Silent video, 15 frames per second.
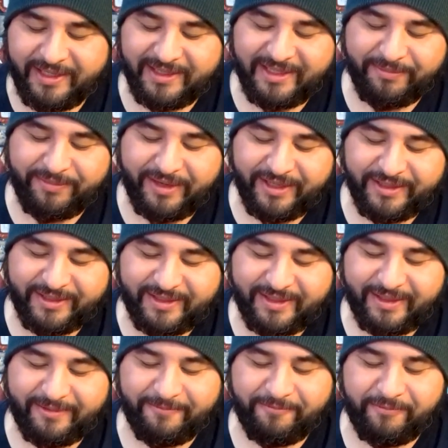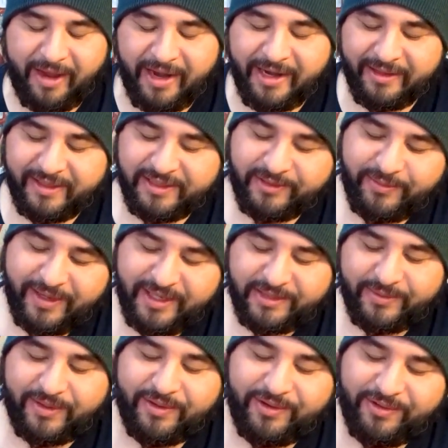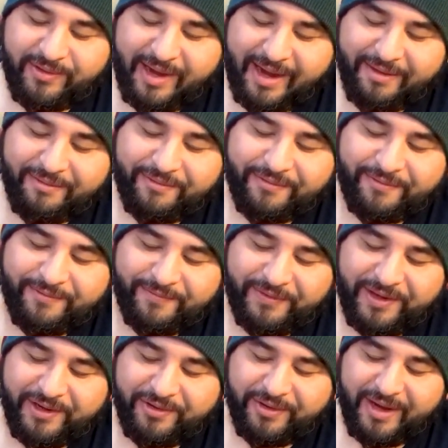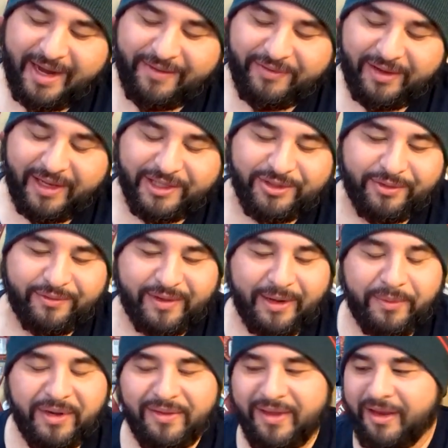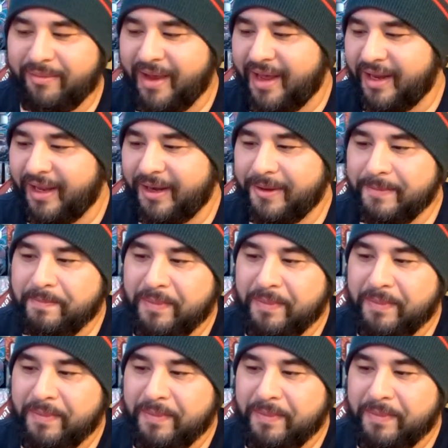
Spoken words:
just depends. And this way as well, you have the luxury of, when you think about it,